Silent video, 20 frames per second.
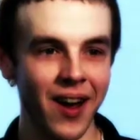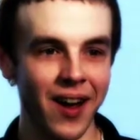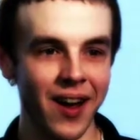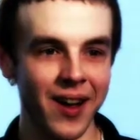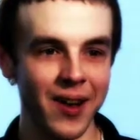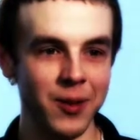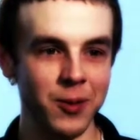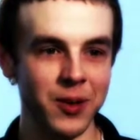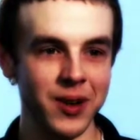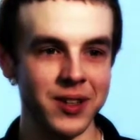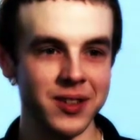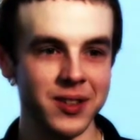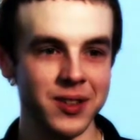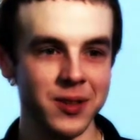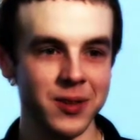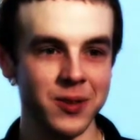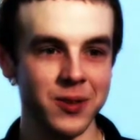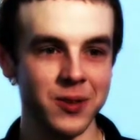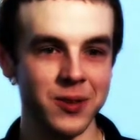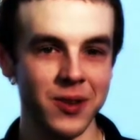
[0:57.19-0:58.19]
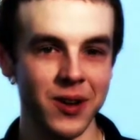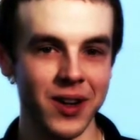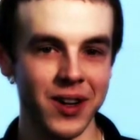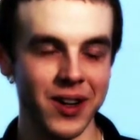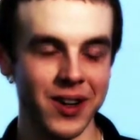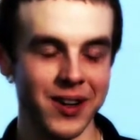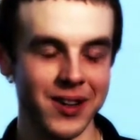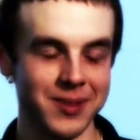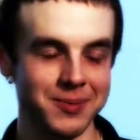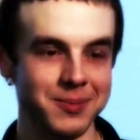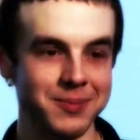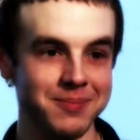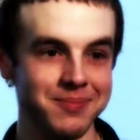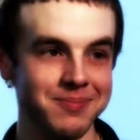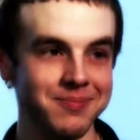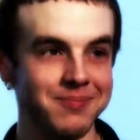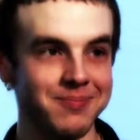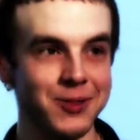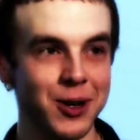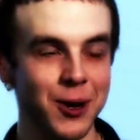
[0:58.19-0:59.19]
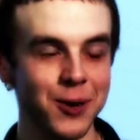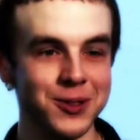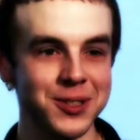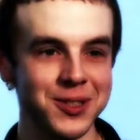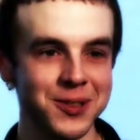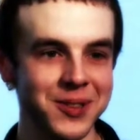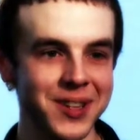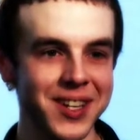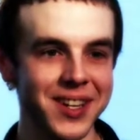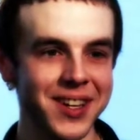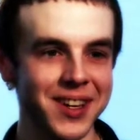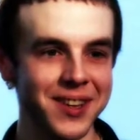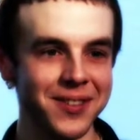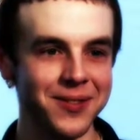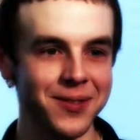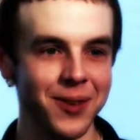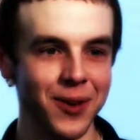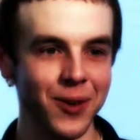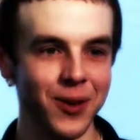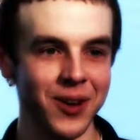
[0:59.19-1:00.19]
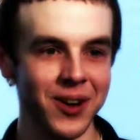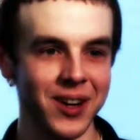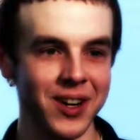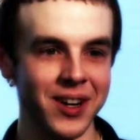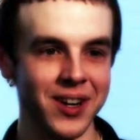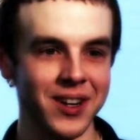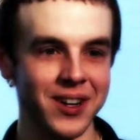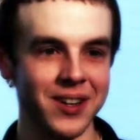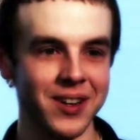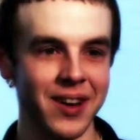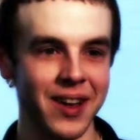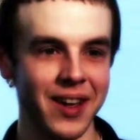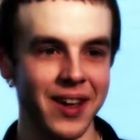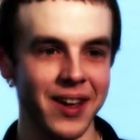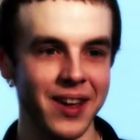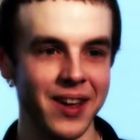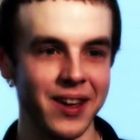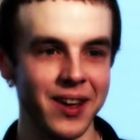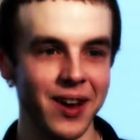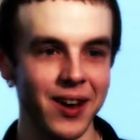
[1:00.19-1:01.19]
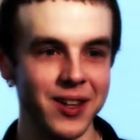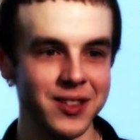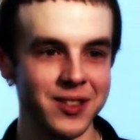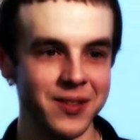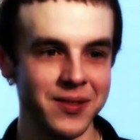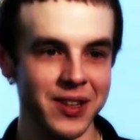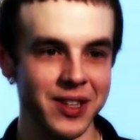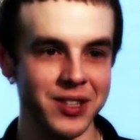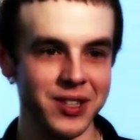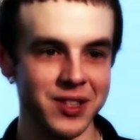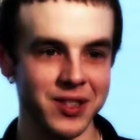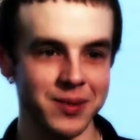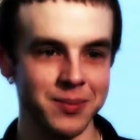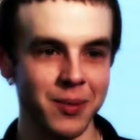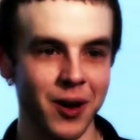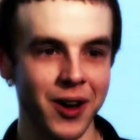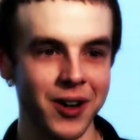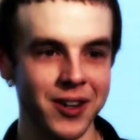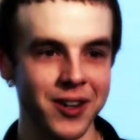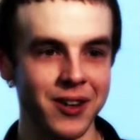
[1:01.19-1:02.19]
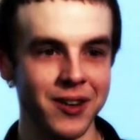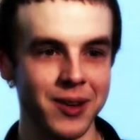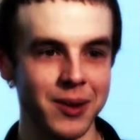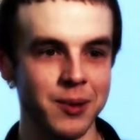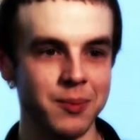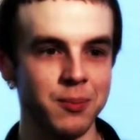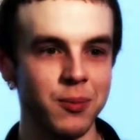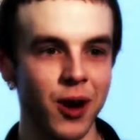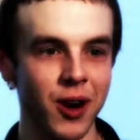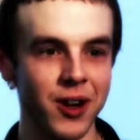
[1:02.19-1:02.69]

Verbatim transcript: I went to uh, Costa Rica for a conservation monitoring